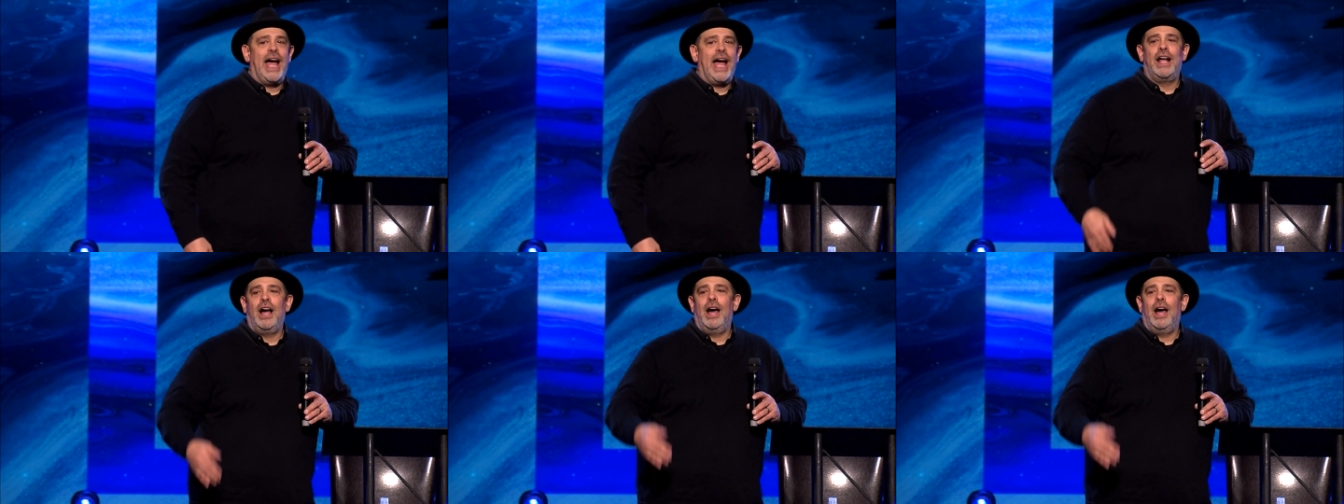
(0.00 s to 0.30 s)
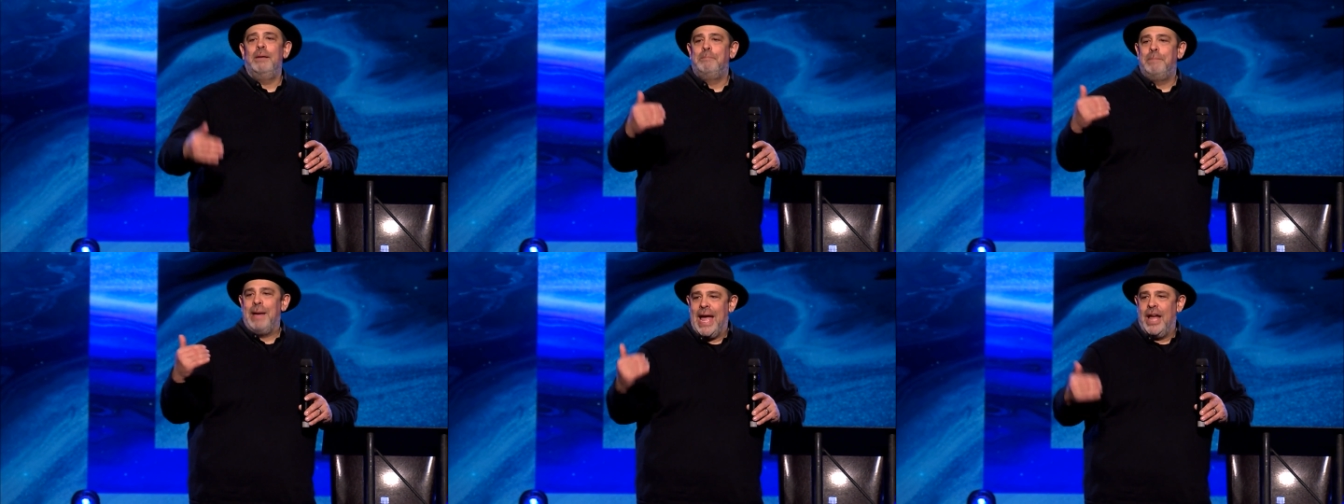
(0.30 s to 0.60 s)
I
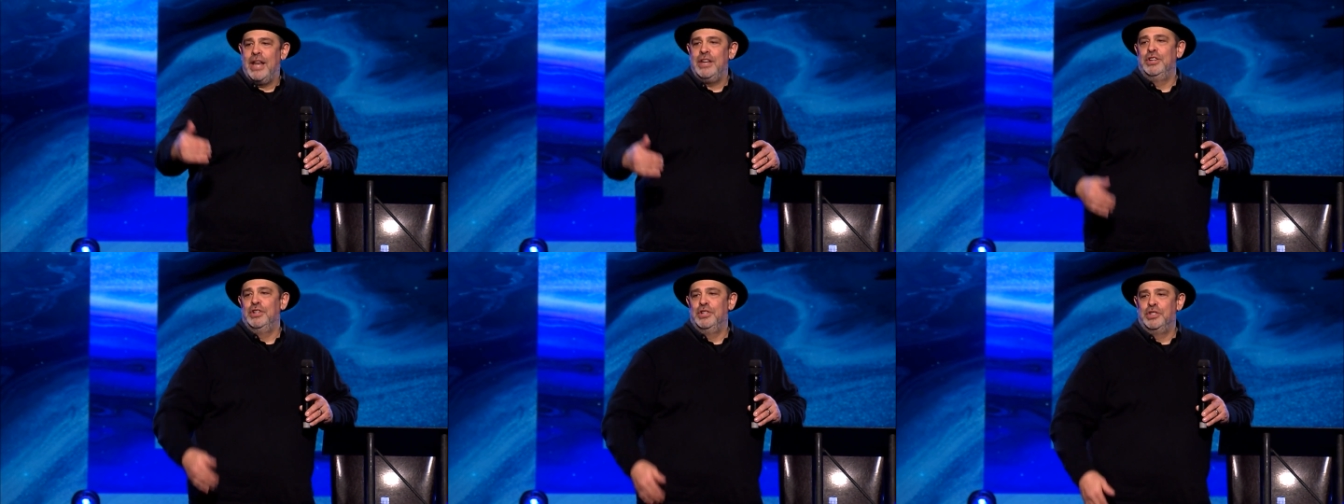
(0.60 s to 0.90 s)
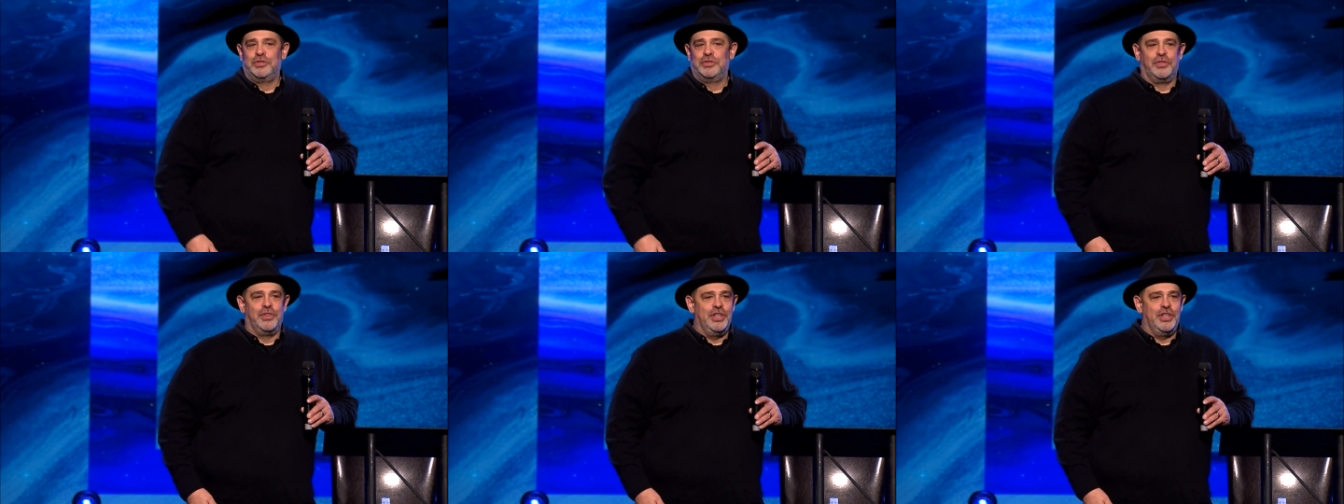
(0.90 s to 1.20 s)
got bad
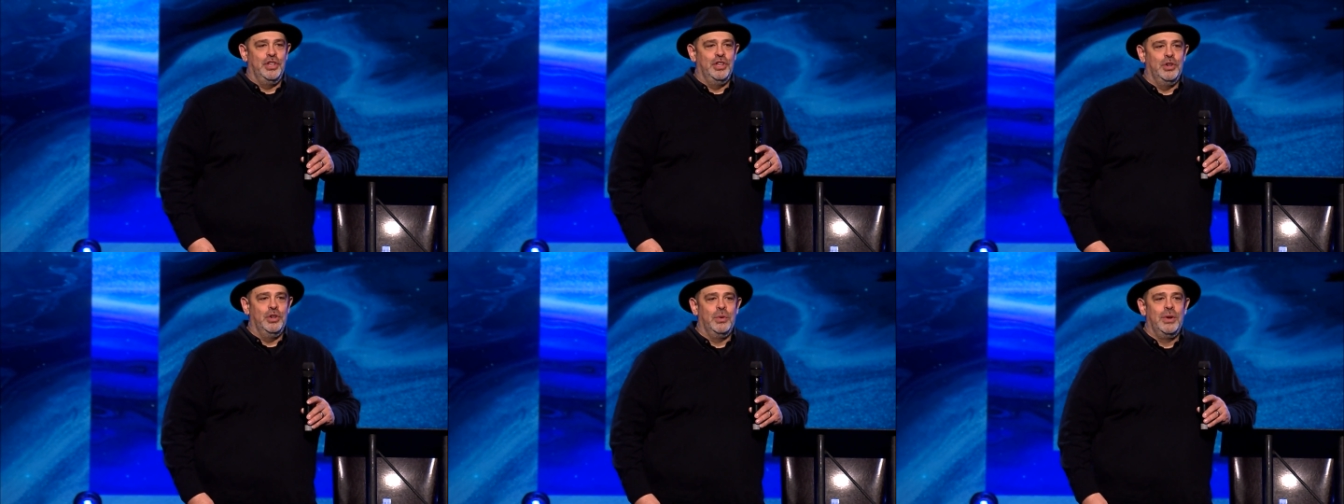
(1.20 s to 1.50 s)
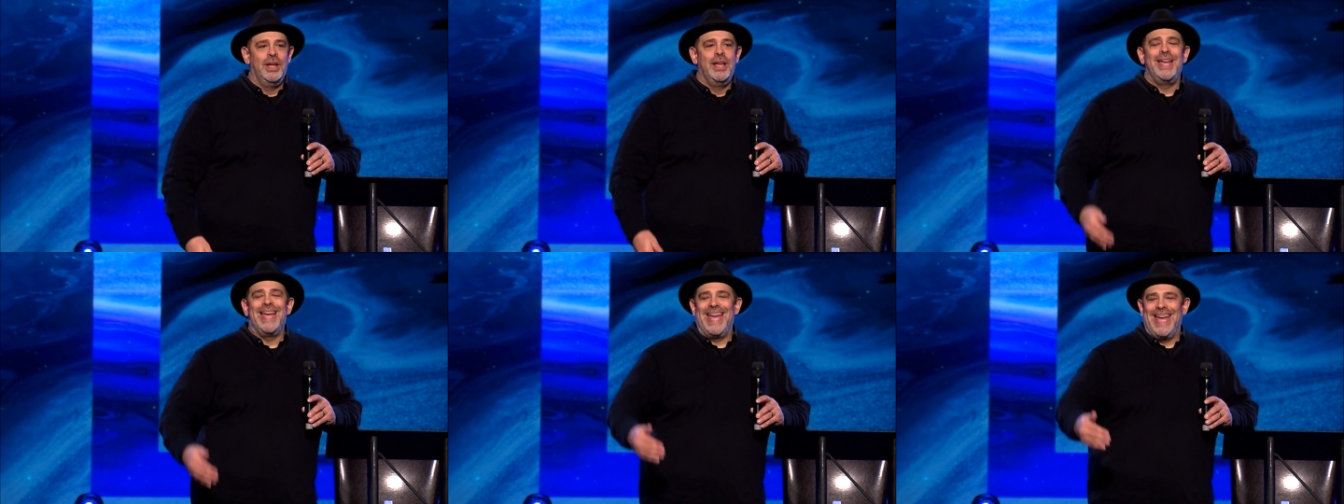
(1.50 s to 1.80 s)
news for you.
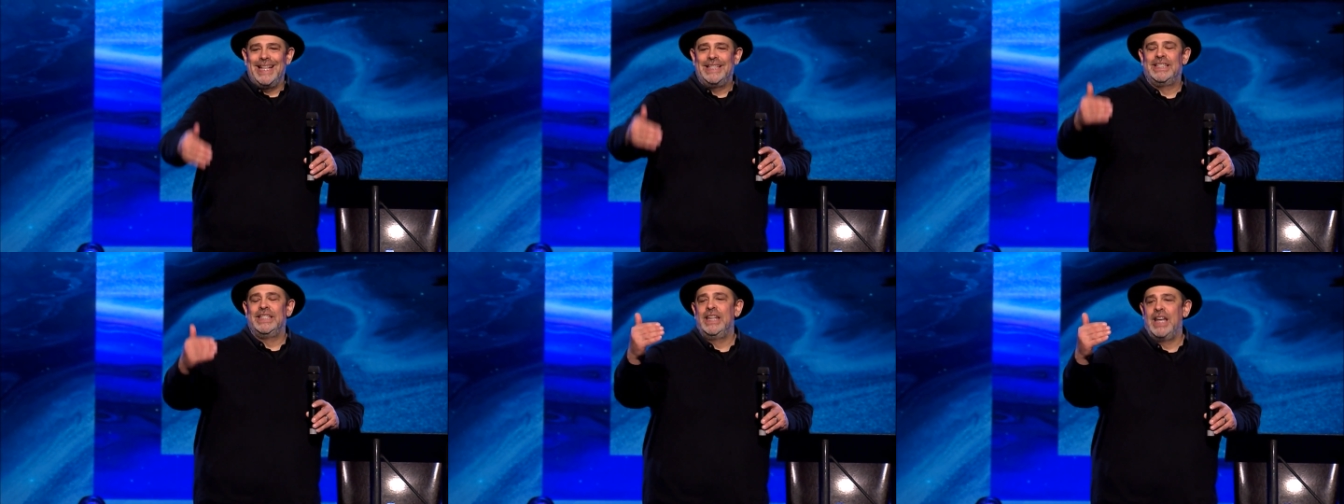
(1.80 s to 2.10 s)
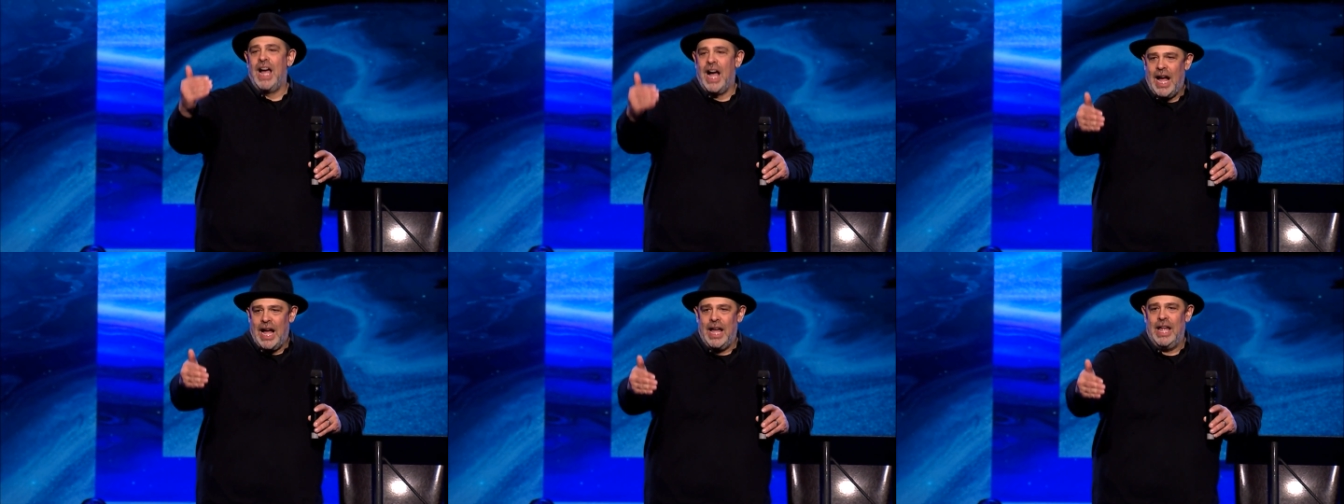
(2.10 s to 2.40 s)
It's
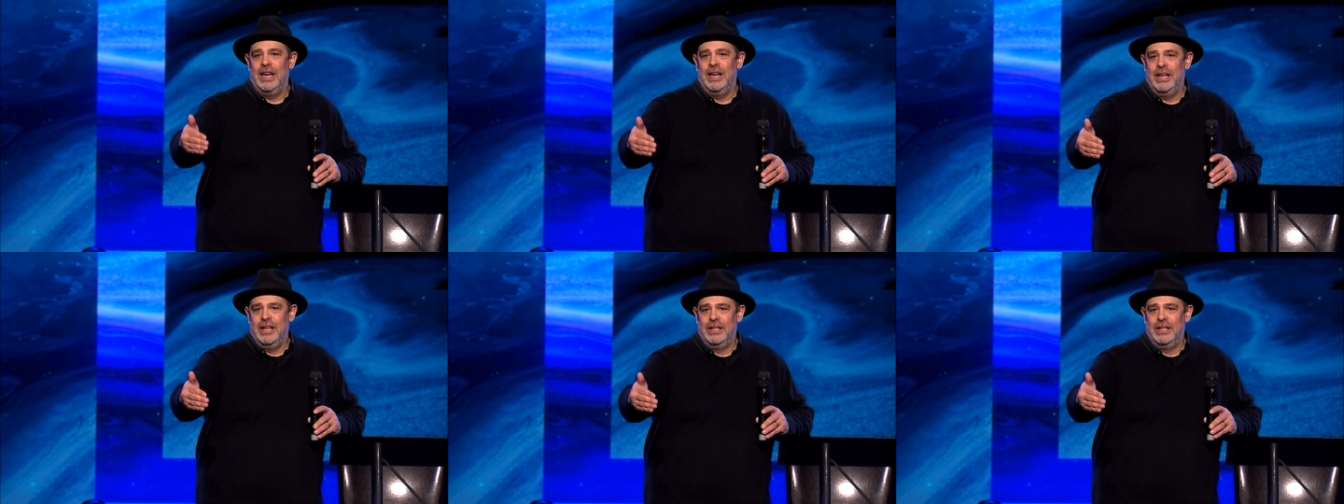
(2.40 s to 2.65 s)
not.